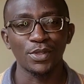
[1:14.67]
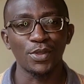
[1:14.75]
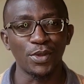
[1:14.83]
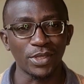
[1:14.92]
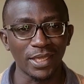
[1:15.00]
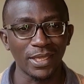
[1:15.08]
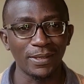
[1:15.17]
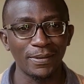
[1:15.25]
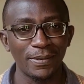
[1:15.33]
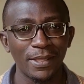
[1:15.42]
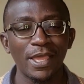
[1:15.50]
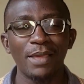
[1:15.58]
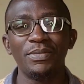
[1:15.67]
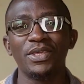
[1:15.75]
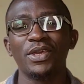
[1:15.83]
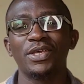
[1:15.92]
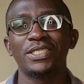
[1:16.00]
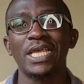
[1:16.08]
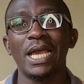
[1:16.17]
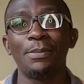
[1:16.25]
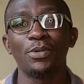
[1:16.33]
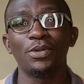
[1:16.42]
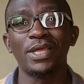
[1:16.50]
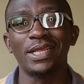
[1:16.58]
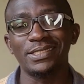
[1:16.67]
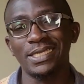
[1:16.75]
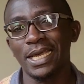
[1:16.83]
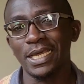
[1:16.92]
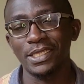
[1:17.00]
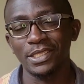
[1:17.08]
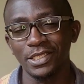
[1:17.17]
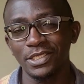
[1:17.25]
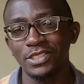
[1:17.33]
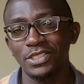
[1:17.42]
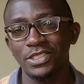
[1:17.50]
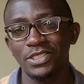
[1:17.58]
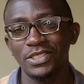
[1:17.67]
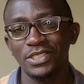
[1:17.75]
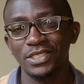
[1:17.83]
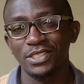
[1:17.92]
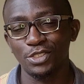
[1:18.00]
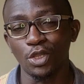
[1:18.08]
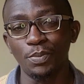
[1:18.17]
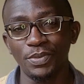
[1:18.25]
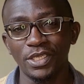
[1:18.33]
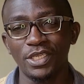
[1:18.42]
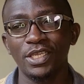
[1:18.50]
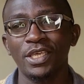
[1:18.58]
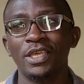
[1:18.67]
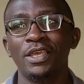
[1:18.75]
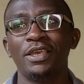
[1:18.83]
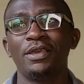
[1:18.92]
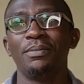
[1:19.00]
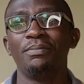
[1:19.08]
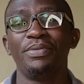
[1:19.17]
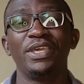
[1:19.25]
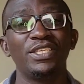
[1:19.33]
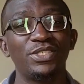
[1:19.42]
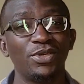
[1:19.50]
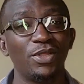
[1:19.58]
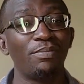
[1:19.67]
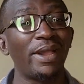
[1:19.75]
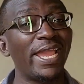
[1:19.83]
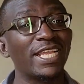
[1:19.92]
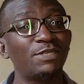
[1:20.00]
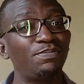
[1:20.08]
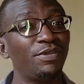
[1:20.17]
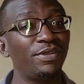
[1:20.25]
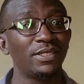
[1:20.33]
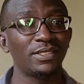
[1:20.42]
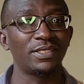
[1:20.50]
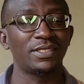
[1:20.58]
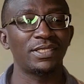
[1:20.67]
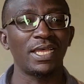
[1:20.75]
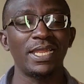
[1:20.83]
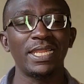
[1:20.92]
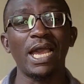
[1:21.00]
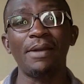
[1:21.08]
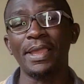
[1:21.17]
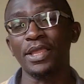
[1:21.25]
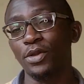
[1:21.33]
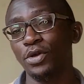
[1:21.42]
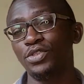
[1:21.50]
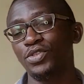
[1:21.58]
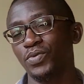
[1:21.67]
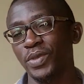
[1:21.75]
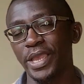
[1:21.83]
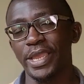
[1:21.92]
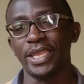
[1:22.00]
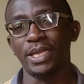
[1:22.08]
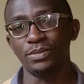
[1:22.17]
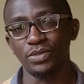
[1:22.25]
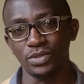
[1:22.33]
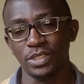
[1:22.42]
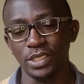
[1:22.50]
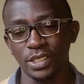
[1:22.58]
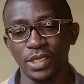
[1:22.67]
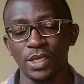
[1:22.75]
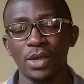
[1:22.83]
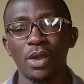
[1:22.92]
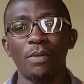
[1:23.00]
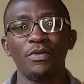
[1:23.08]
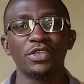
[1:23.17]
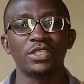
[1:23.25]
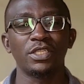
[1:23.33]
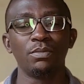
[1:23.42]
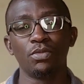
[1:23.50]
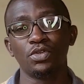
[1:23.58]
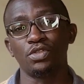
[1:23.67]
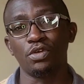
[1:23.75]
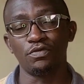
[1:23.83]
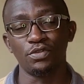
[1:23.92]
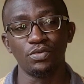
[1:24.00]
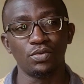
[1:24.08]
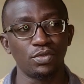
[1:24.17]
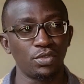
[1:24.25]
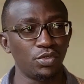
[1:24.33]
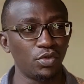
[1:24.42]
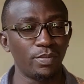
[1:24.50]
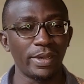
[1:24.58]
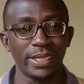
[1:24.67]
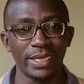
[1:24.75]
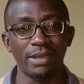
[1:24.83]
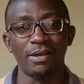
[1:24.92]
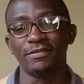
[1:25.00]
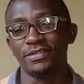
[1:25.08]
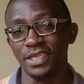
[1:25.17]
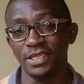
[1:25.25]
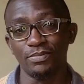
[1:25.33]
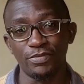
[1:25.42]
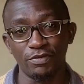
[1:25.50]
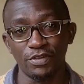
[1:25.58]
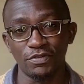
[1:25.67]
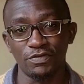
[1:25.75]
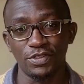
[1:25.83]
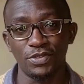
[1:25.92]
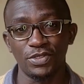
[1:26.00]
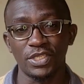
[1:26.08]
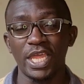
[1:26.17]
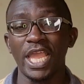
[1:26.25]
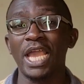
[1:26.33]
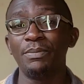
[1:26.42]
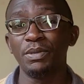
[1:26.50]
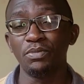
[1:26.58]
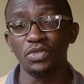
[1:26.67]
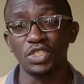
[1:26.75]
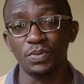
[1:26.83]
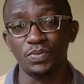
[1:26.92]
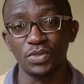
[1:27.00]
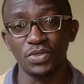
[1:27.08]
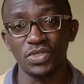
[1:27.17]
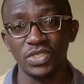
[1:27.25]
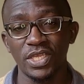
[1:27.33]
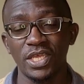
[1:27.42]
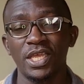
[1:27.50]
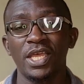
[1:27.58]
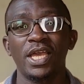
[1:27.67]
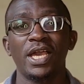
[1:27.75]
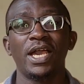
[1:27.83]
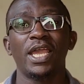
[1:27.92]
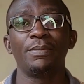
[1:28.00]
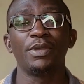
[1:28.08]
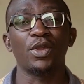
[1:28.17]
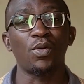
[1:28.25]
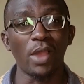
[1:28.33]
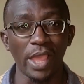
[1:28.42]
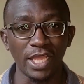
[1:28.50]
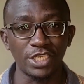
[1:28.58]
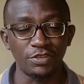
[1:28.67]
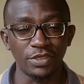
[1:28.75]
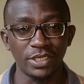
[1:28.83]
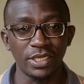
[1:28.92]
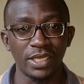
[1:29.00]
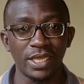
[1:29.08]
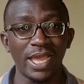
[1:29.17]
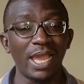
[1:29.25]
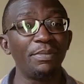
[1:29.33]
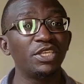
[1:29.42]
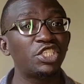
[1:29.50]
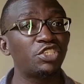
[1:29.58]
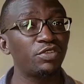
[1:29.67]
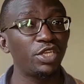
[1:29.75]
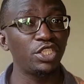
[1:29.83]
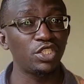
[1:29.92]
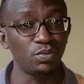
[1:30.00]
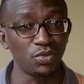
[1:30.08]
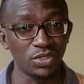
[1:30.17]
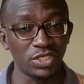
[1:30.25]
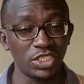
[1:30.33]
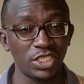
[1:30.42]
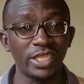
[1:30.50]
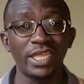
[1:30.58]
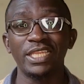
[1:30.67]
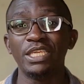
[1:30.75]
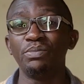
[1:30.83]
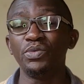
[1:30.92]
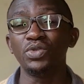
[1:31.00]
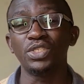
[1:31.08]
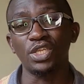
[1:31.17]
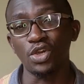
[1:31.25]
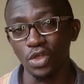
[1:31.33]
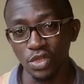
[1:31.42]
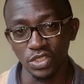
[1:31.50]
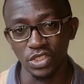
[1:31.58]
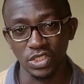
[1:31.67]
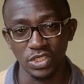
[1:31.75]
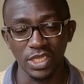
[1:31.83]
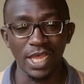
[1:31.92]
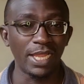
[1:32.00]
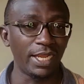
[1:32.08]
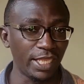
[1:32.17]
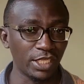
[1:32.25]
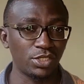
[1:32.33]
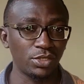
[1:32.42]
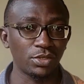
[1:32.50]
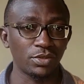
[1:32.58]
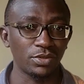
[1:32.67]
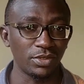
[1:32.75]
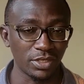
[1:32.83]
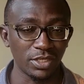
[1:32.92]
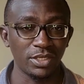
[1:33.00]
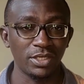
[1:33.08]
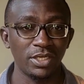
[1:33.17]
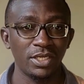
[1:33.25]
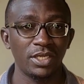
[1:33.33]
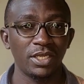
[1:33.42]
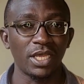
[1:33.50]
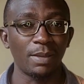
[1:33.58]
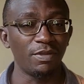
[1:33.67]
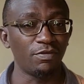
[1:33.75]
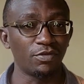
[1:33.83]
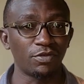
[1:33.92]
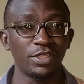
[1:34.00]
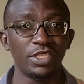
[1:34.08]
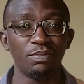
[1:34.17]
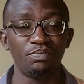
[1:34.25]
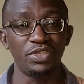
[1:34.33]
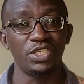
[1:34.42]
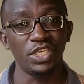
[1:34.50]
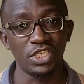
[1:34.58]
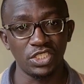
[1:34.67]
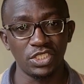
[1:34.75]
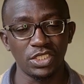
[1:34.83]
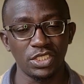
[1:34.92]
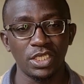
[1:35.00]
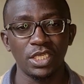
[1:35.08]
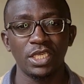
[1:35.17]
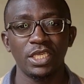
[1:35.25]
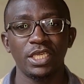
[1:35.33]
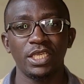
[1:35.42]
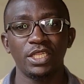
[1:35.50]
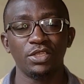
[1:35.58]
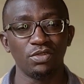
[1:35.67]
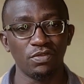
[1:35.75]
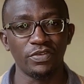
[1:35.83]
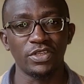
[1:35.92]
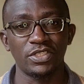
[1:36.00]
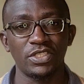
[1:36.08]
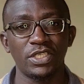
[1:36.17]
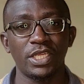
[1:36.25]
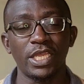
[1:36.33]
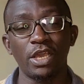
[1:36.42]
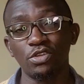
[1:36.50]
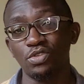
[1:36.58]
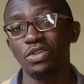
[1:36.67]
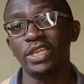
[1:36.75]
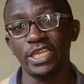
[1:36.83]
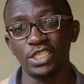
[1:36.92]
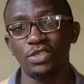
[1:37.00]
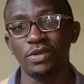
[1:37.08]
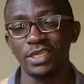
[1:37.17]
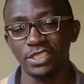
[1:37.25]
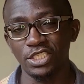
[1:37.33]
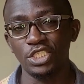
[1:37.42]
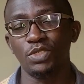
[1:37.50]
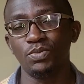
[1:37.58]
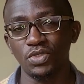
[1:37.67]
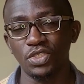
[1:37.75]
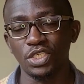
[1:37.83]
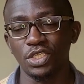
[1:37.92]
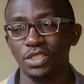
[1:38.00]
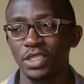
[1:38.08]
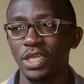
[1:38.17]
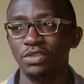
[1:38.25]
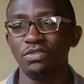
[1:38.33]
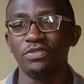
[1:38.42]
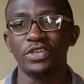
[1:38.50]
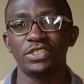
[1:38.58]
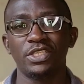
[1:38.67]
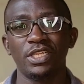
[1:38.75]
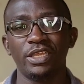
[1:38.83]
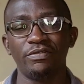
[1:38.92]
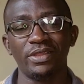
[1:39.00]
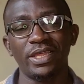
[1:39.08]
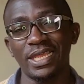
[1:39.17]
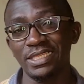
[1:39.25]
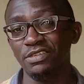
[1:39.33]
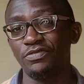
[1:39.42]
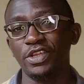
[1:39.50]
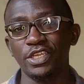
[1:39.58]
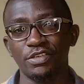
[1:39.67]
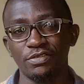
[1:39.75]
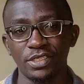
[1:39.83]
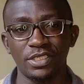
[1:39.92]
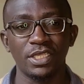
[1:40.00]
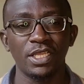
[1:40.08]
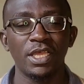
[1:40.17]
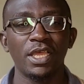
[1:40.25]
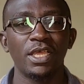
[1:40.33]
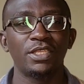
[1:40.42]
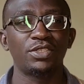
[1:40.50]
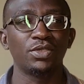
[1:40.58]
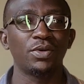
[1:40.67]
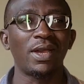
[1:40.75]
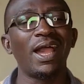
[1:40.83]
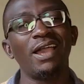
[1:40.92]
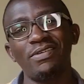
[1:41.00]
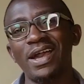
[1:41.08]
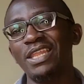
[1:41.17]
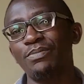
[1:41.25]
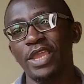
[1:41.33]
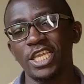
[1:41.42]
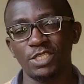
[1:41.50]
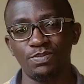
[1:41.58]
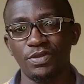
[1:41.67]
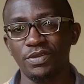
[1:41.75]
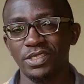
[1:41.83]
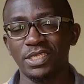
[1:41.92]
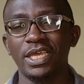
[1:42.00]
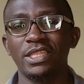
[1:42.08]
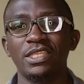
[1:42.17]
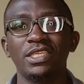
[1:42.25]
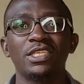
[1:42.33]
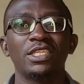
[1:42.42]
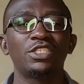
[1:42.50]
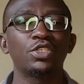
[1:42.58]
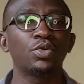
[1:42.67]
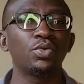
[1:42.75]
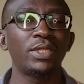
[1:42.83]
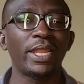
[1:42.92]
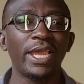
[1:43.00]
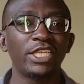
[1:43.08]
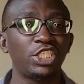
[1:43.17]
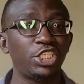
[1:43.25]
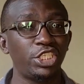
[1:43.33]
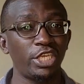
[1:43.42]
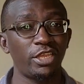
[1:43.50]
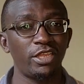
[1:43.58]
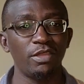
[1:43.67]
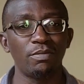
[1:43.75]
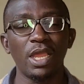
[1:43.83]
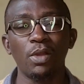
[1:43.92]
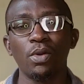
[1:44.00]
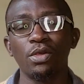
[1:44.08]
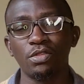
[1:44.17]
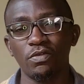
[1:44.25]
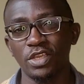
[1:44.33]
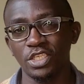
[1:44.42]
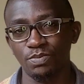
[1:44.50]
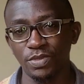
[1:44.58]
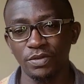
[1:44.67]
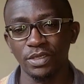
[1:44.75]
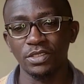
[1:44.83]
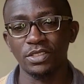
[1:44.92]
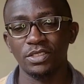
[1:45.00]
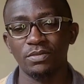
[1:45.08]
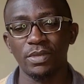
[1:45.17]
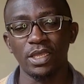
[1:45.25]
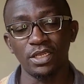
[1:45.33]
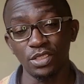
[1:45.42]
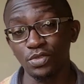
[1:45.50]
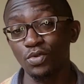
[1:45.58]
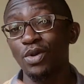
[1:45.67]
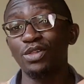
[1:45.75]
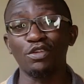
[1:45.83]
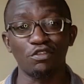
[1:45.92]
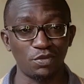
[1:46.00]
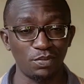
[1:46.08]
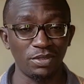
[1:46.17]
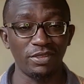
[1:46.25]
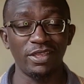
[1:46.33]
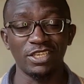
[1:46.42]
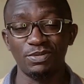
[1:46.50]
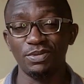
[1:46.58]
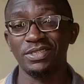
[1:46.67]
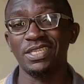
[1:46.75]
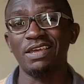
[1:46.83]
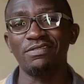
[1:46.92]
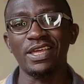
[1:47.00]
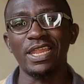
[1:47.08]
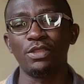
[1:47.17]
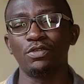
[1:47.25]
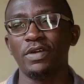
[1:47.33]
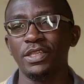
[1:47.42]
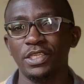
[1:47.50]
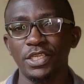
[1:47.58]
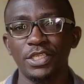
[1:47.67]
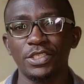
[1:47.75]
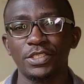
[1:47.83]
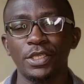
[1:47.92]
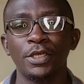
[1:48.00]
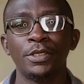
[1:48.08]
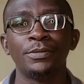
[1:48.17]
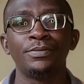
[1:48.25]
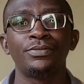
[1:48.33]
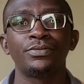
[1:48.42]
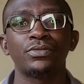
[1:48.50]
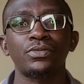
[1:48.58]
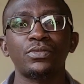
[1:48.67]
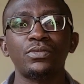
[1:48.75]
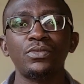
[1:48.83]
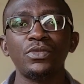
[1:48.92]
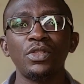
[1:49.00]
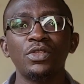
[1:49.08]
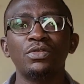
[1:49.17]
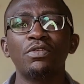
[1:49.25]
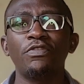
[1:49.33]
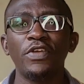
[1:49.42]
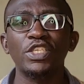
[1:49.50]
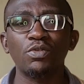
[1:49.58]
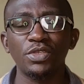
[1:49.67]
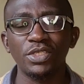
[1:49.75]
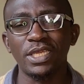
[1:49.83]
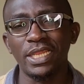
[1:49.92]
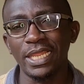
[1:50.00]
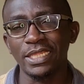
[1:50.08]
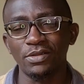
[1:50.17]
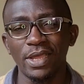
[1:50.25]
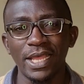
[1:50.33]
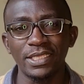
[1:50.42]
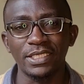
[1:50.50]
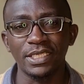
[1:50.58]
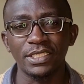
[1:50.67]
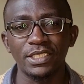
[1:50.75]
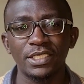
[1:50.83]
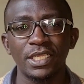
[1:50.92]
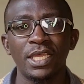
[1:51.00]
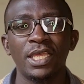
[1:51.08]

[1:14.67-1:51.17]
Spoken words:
Okay, because I'm going to attack this topic based on my experience and how I got to where I am today. Obviously, most of you would know by now, I've said in previous videos that I am a music producer, I am a choir trainer, I am a trained musician and a musicologist. I lecture, okay? I'm even running a PhD in a university, and I also lecture. I teach music at university level and at different grades. So I've had my experience, and I think it's good that I share in my wealth of experience, my little wealth of experience that I've gathered over the years. So the first question I'd like to ask is,